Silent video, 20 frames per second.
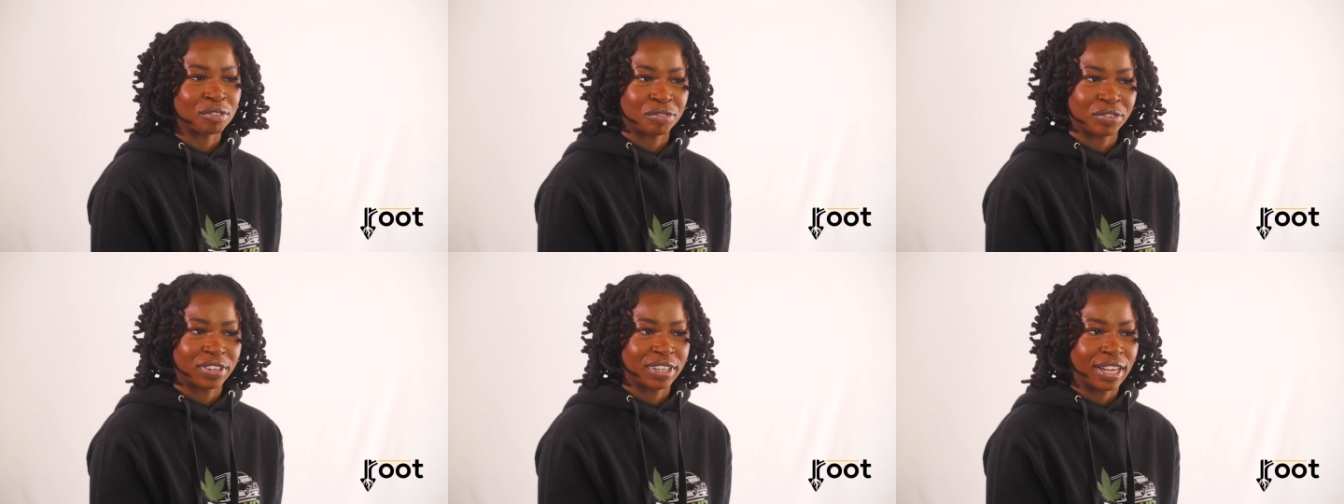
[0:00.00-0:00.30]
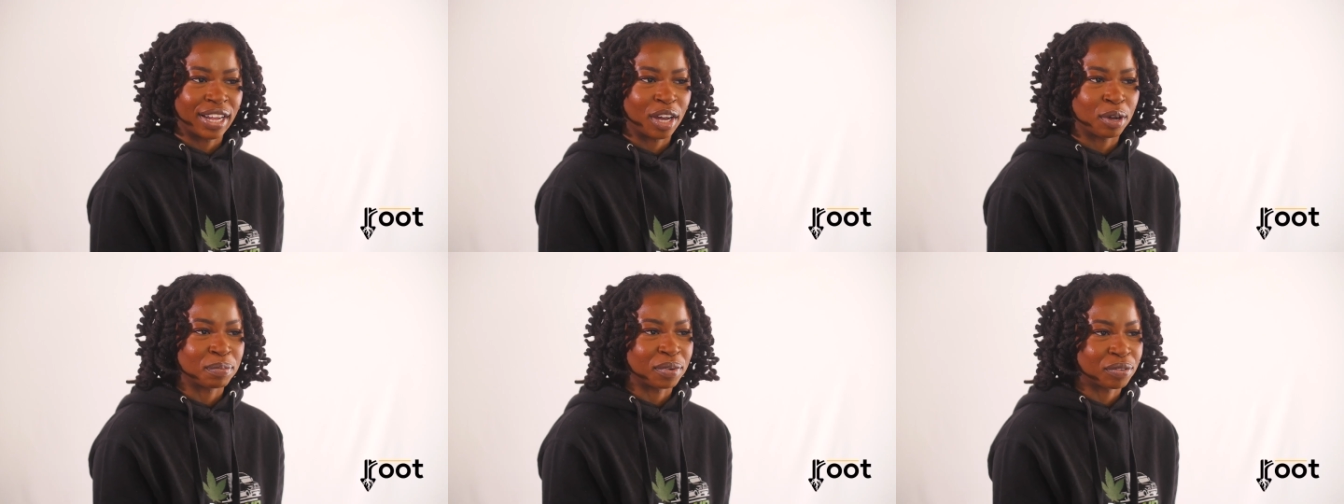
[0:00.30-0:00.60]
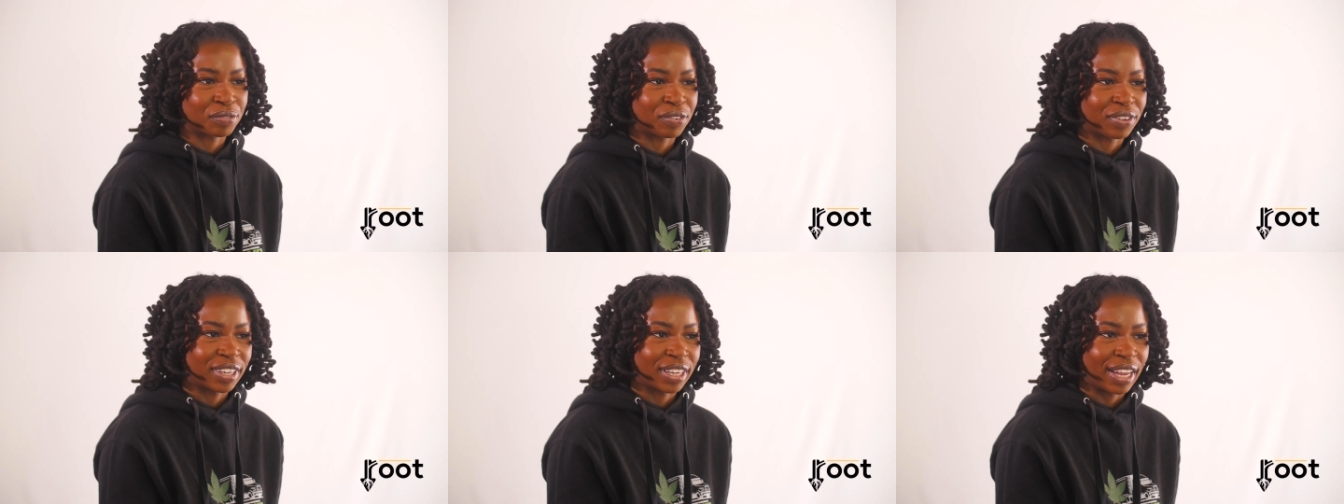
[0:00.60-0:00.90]
freak out, but
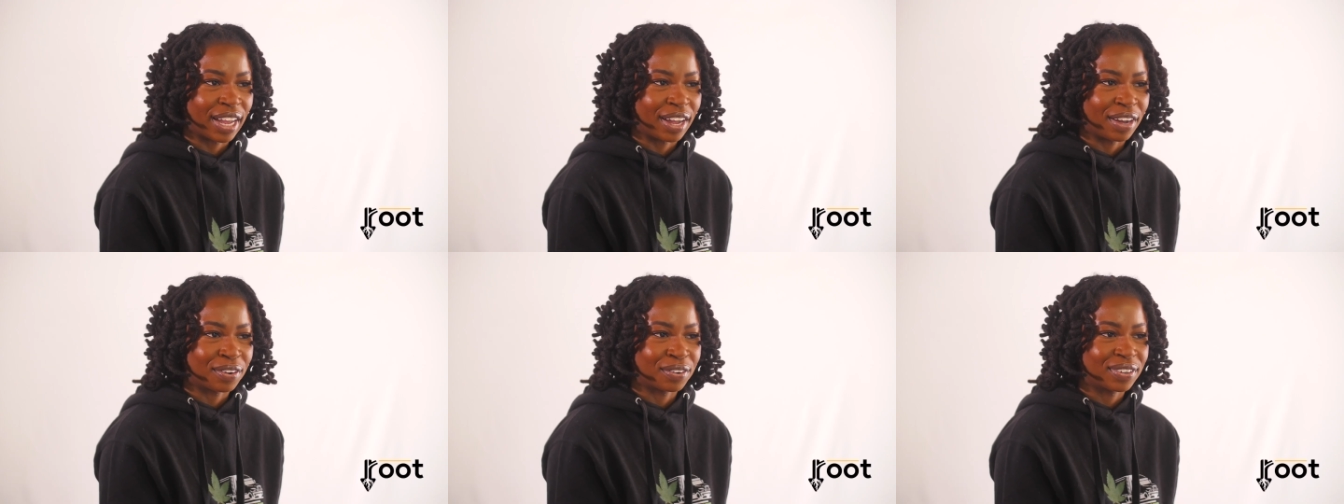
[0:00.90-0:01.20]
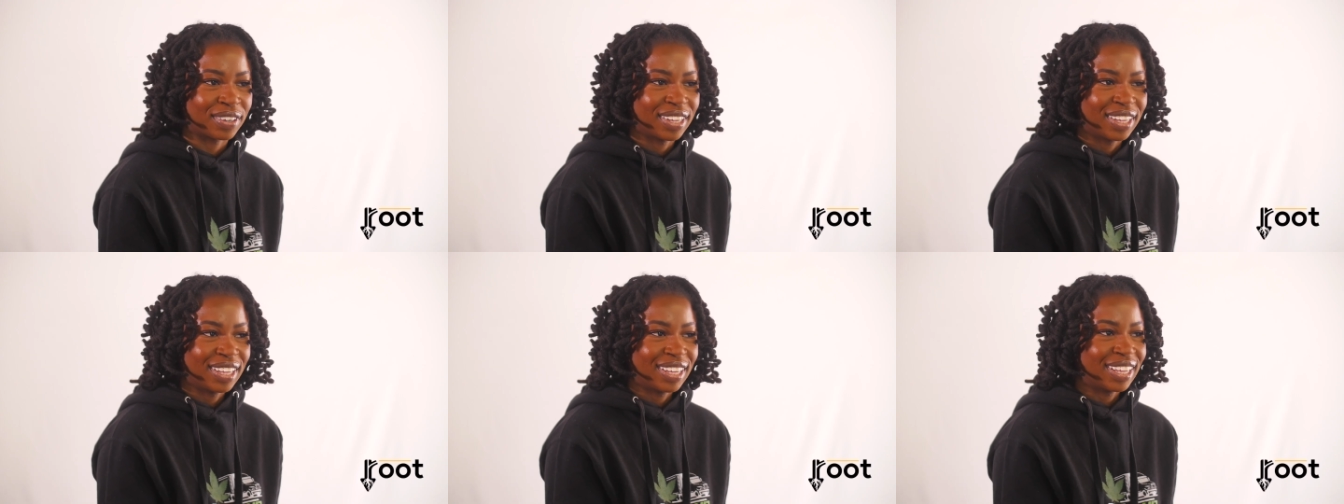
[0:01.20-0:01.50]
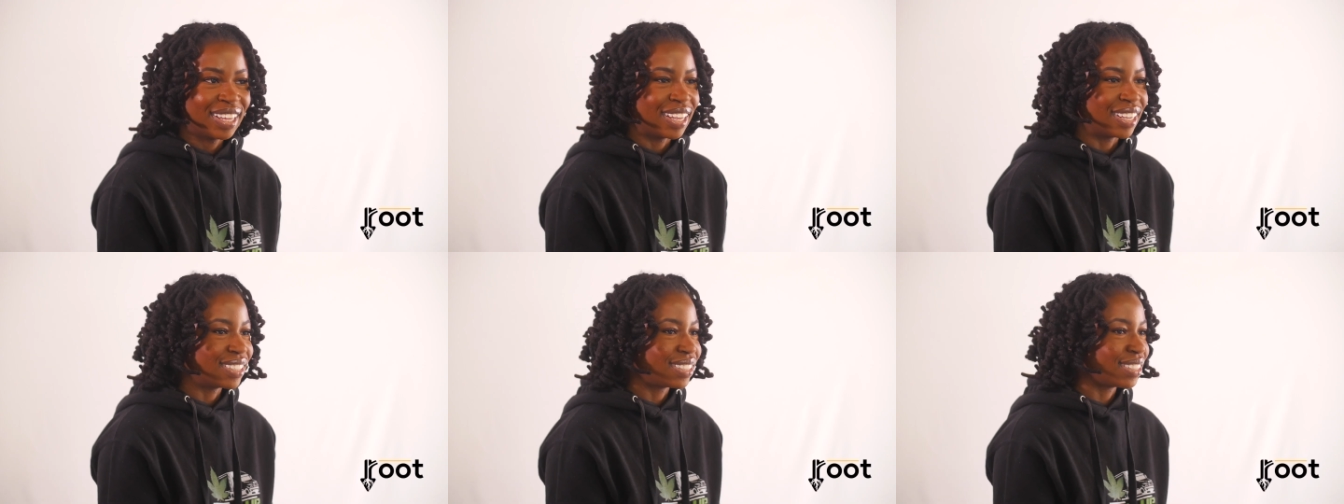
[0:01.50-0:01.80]
freak out
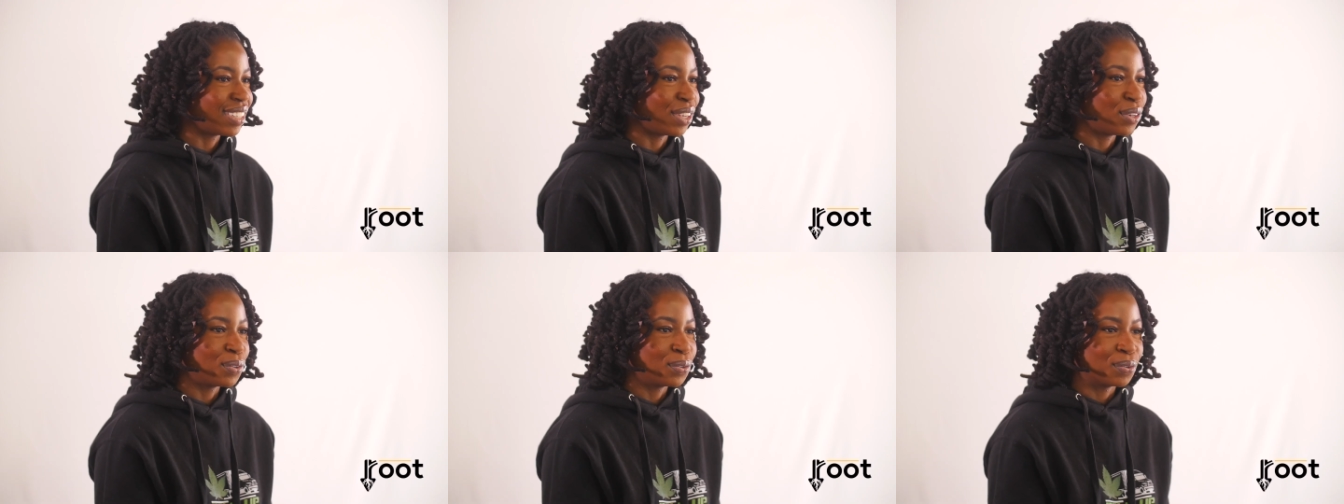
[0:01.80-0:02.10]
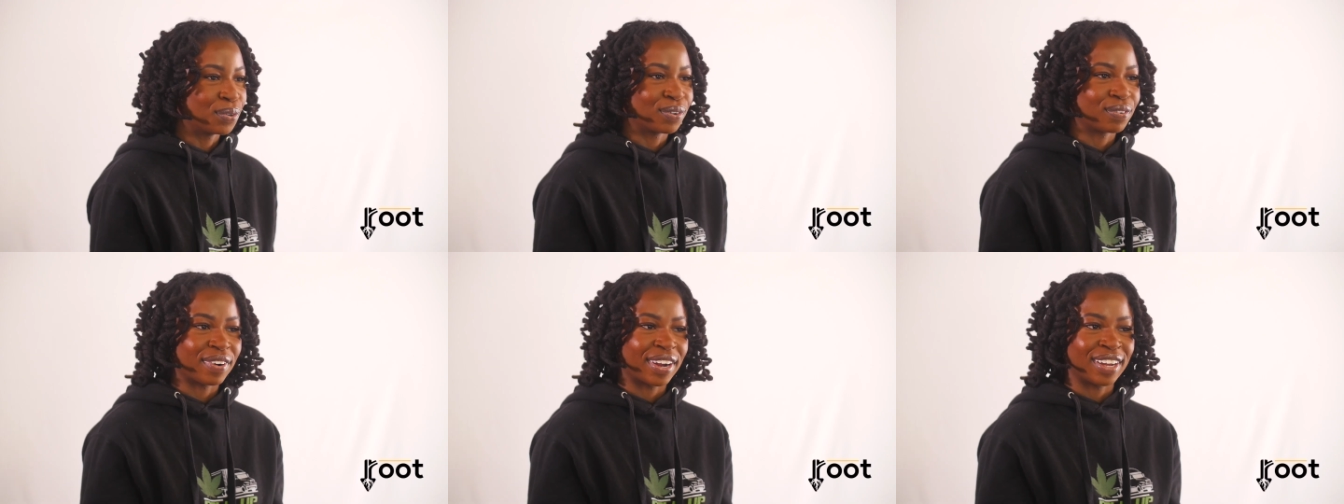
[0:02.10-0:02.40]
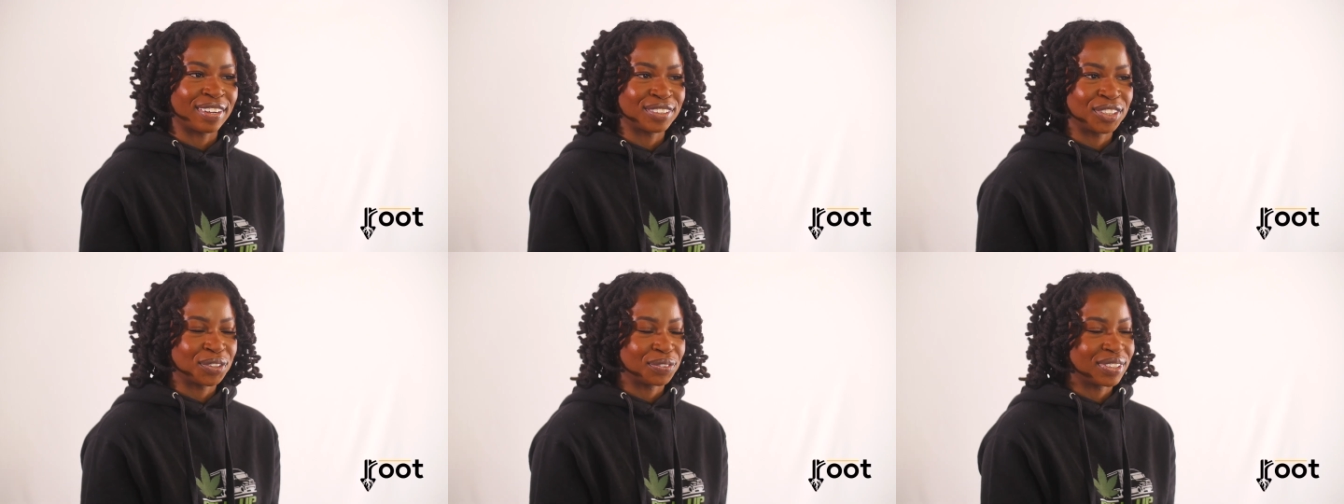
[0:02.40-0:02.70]
and see who
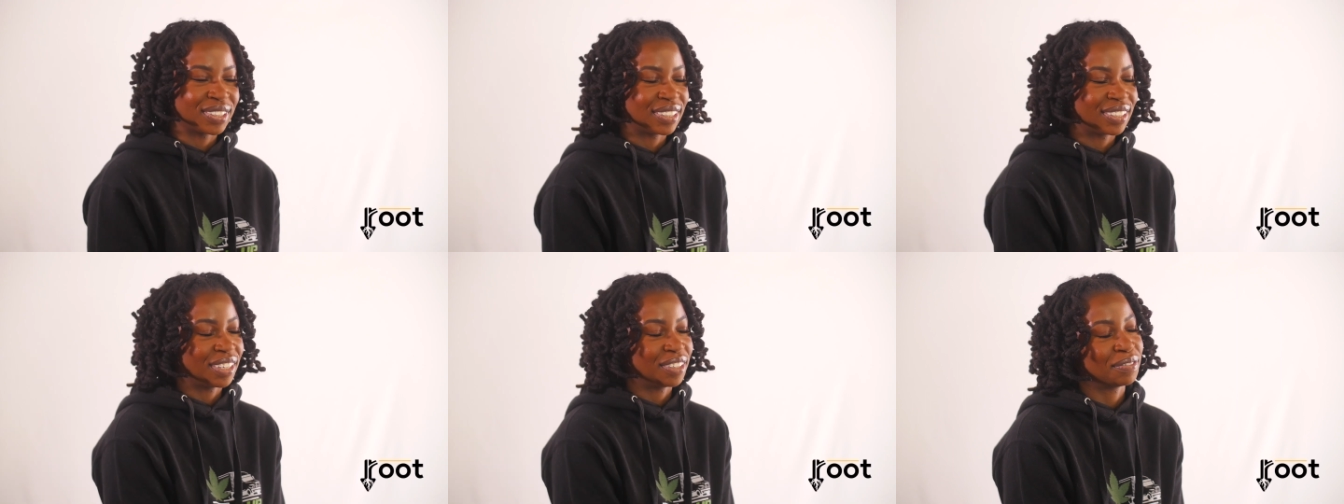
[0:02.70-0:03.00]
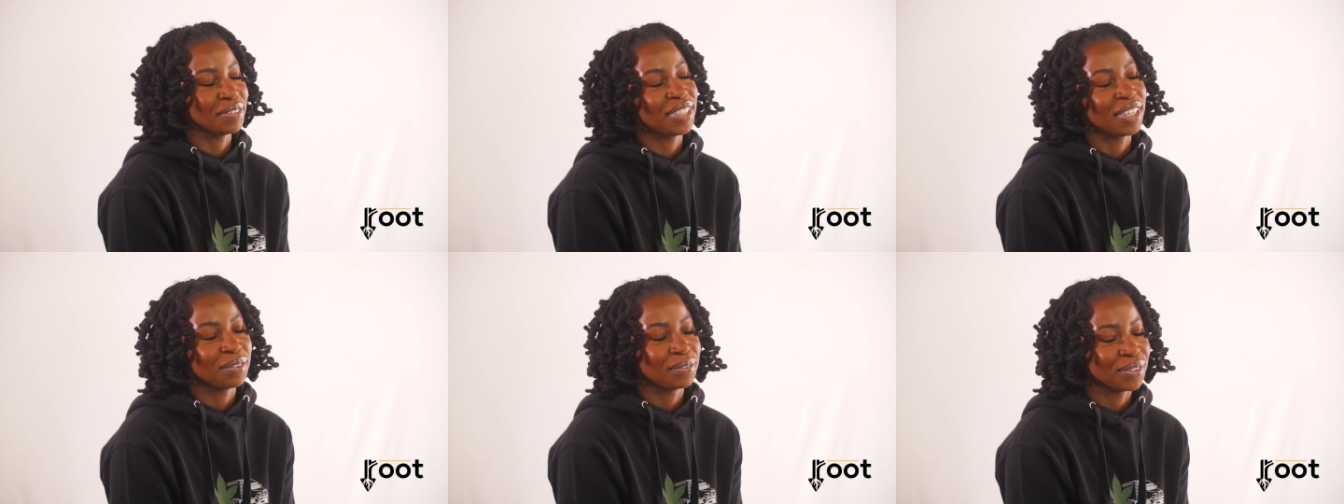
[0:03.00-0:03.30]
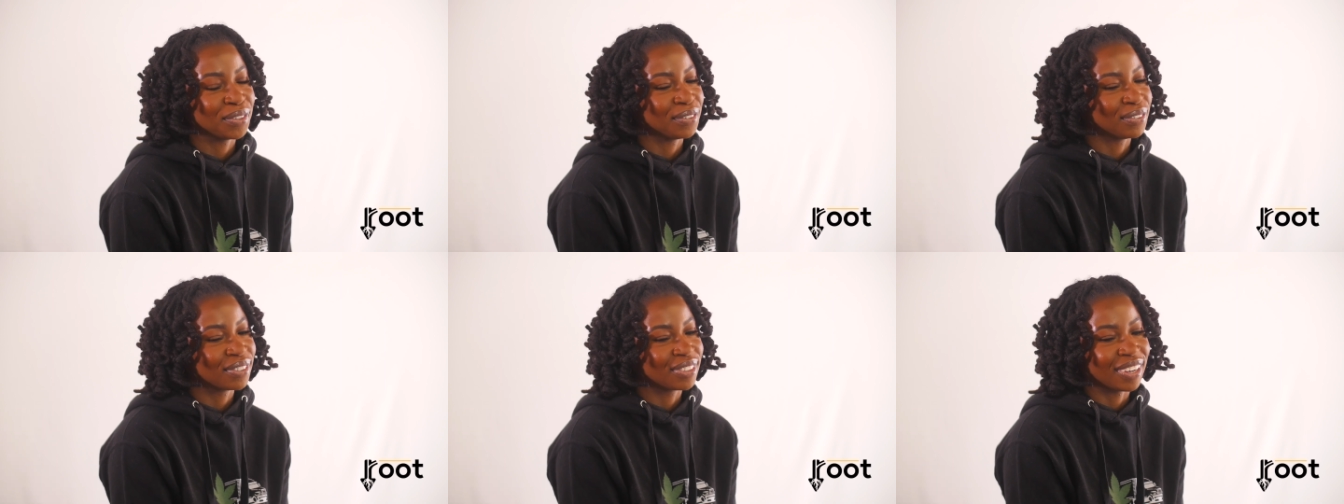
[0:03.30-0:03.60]
around you and stuff. And then
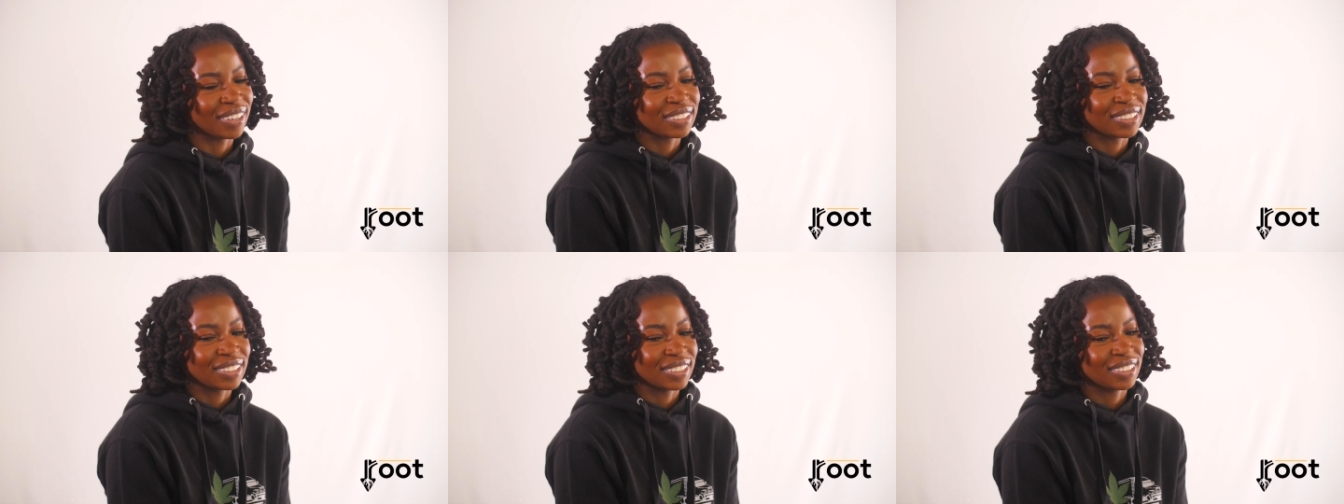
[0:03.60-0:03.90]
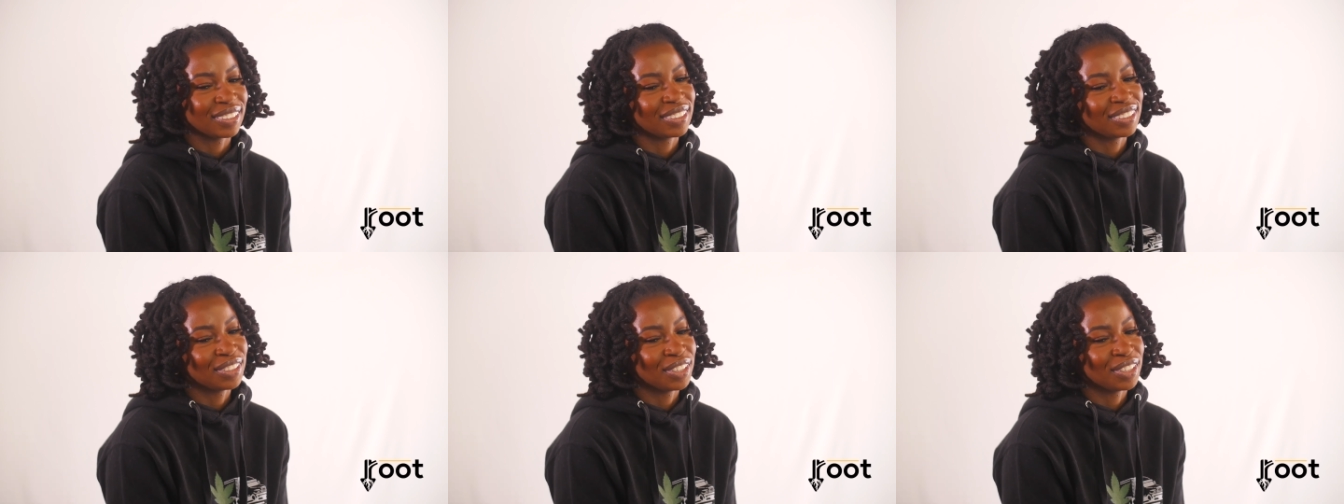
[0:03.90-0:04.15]
when you start to,